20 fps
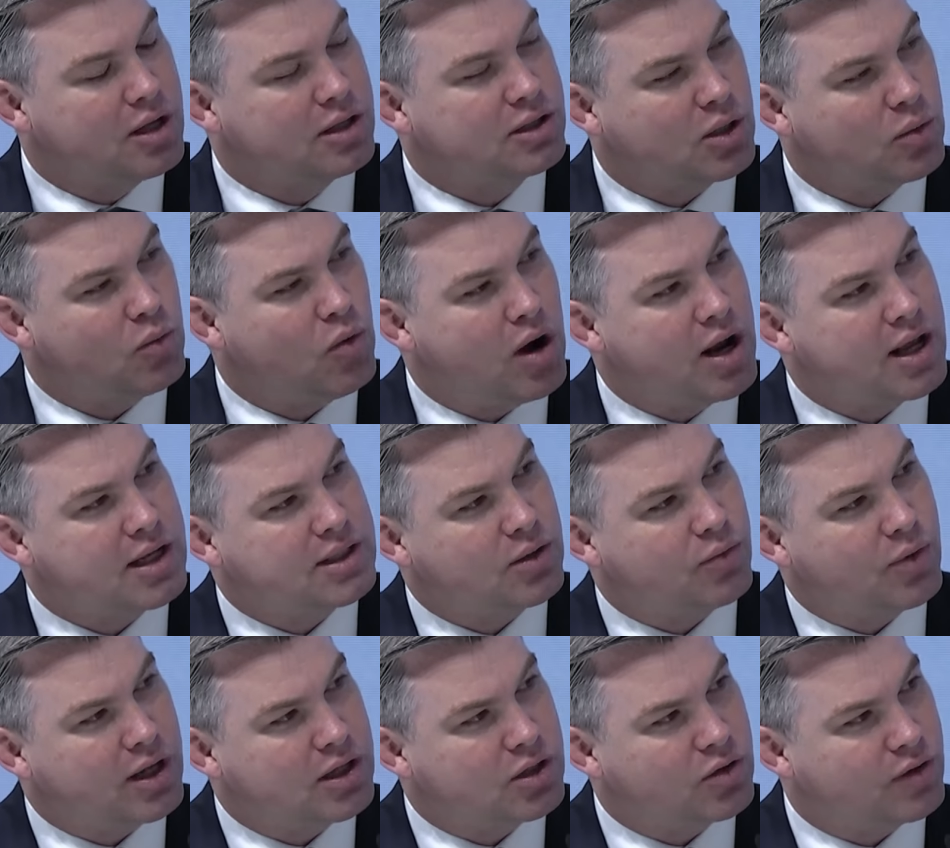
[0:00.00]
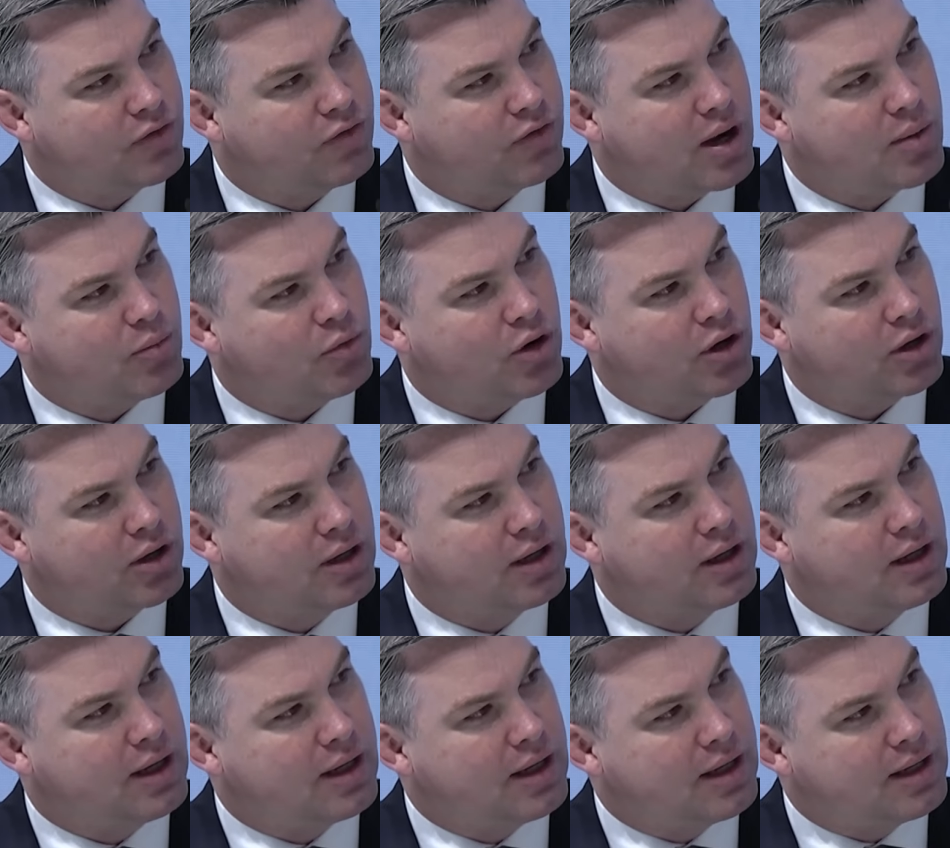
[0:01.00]
So why is a regulatory framework
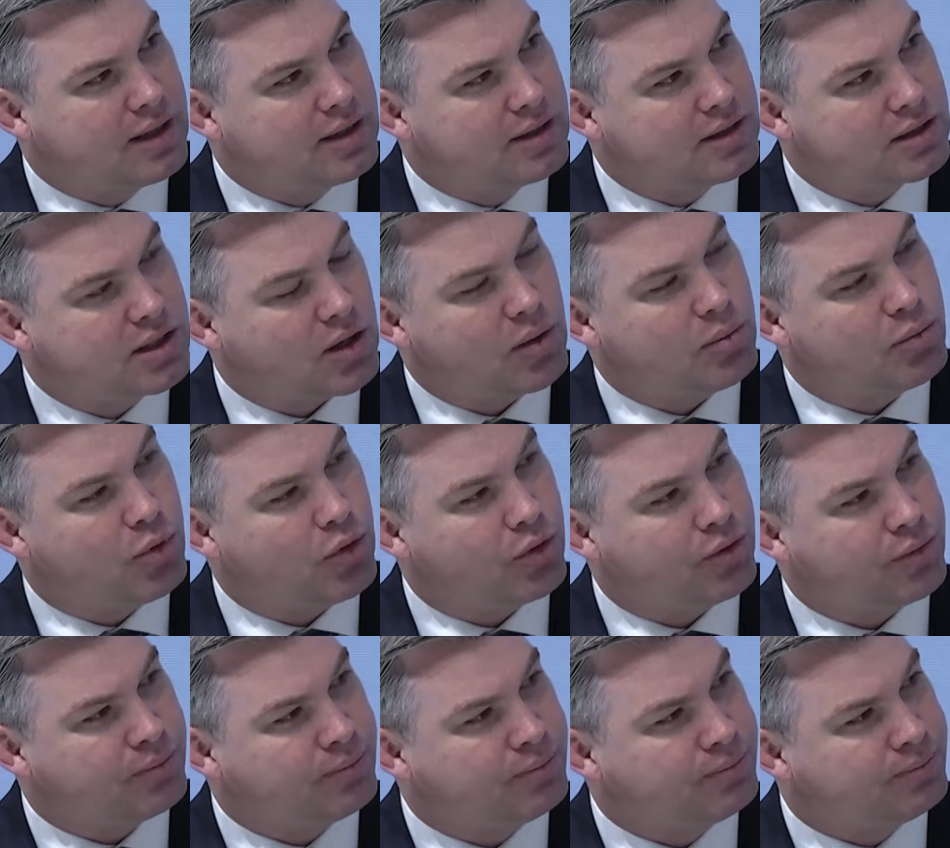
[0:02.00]
so important?